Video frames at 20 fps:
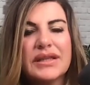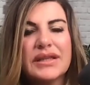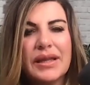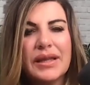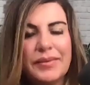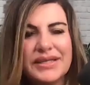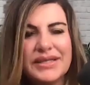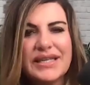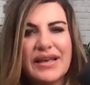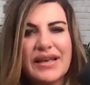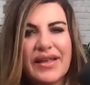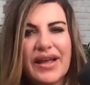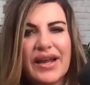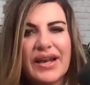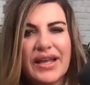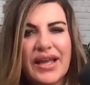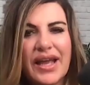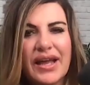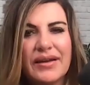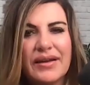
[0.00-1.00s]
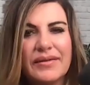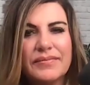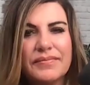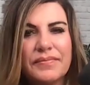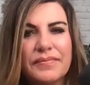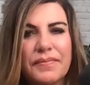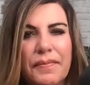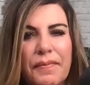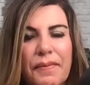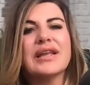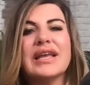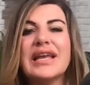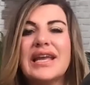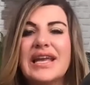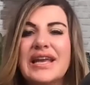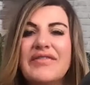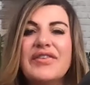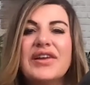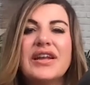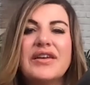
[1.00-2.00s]
Let me say that again.
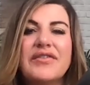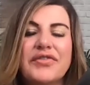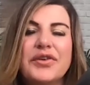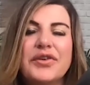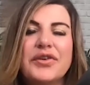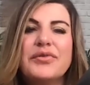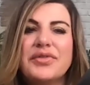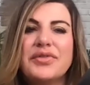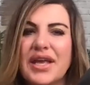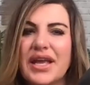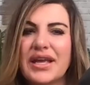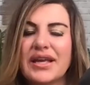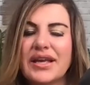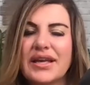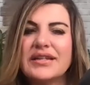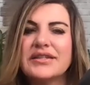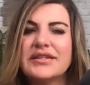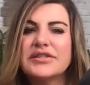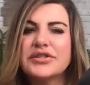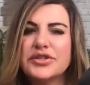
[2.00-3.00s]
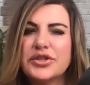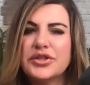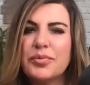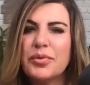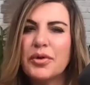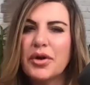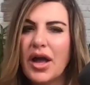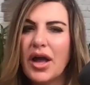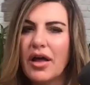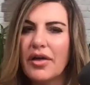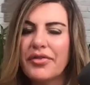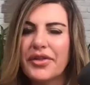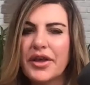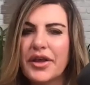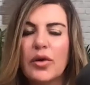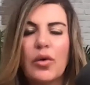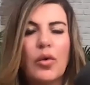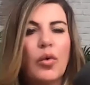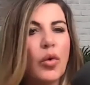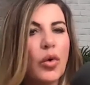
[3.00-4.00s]
Even if you think it's super
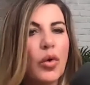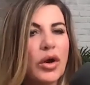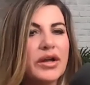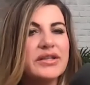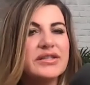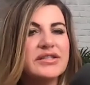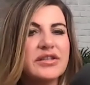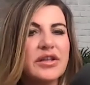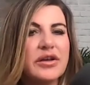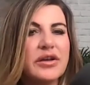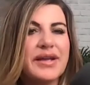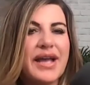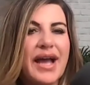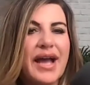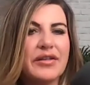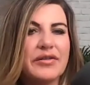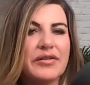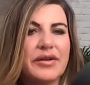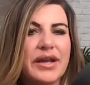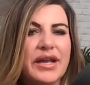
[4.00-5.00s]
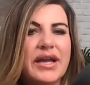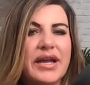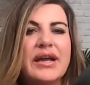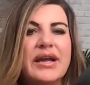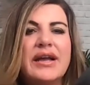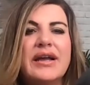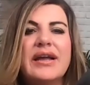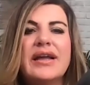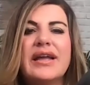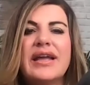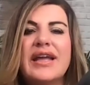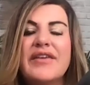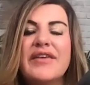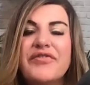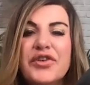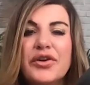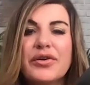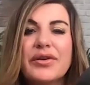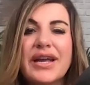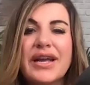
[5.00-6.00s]
healthy or it's low calorie,
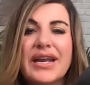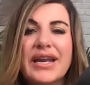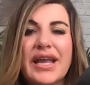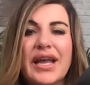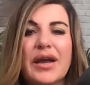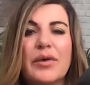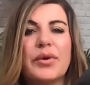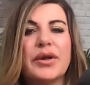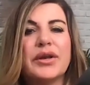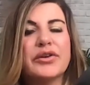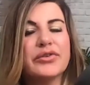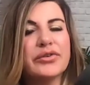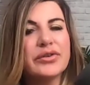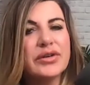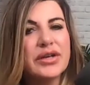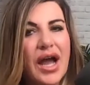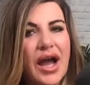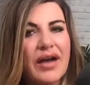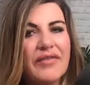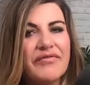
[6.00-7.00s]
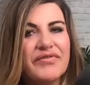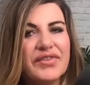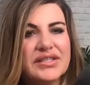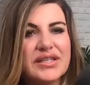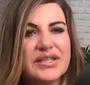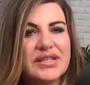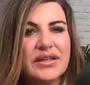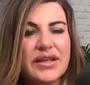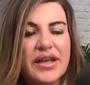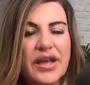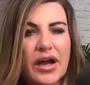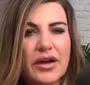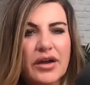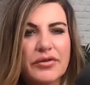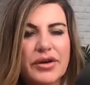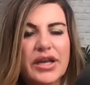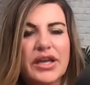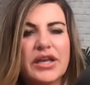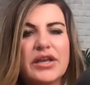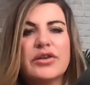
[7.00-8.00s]
if you're eating it when you're not physically
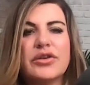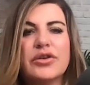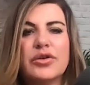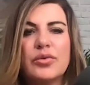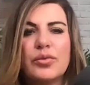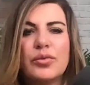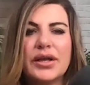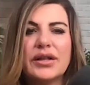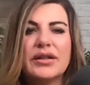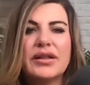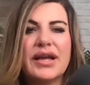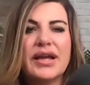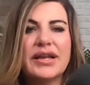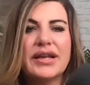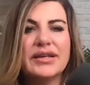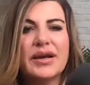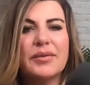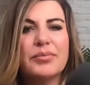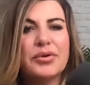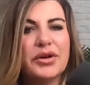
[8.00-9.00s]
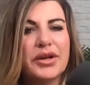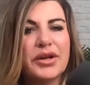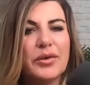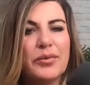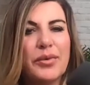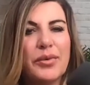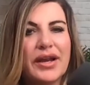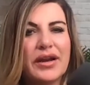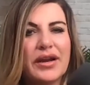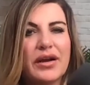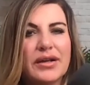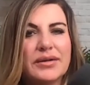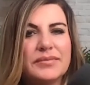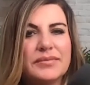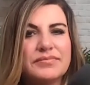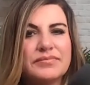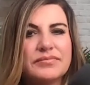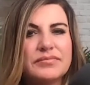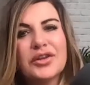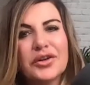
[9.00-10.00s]
hungry, you will end up putting weight
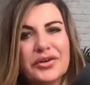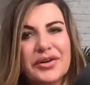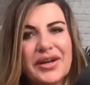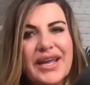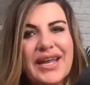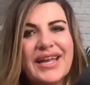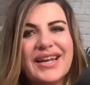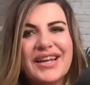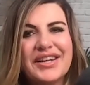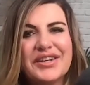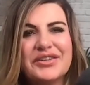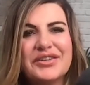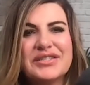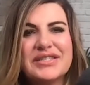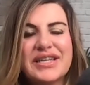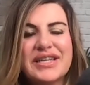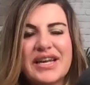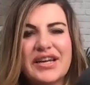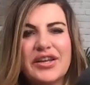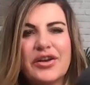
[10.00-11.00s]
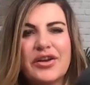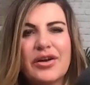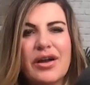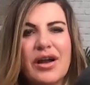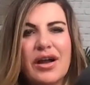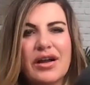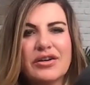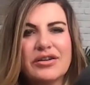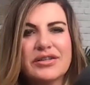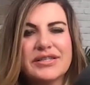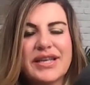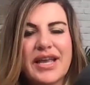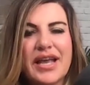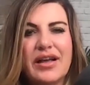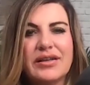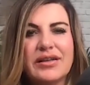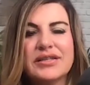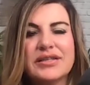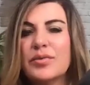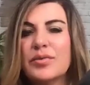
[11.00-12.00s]
on. Learning and understanding your hunger
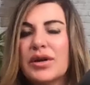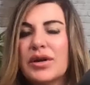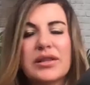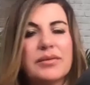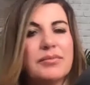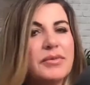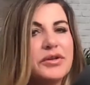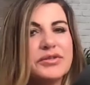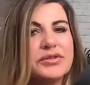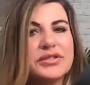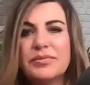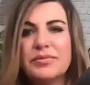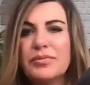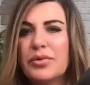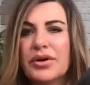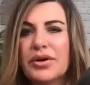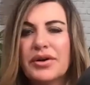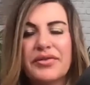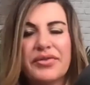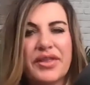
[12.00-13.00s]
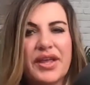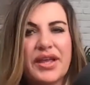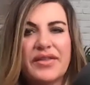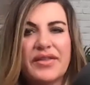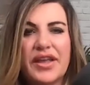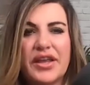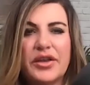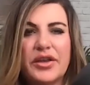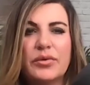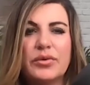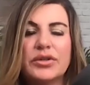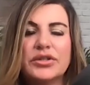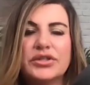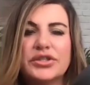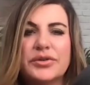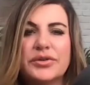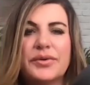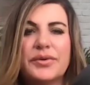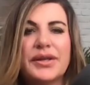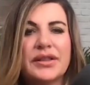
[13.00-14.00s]
scale is one of the most important things that you will
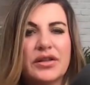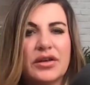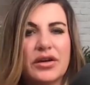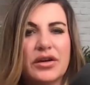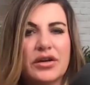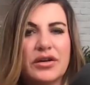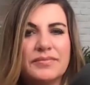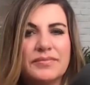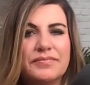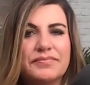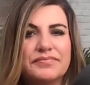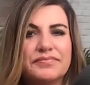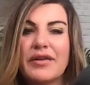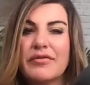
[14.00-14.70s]
do and learn.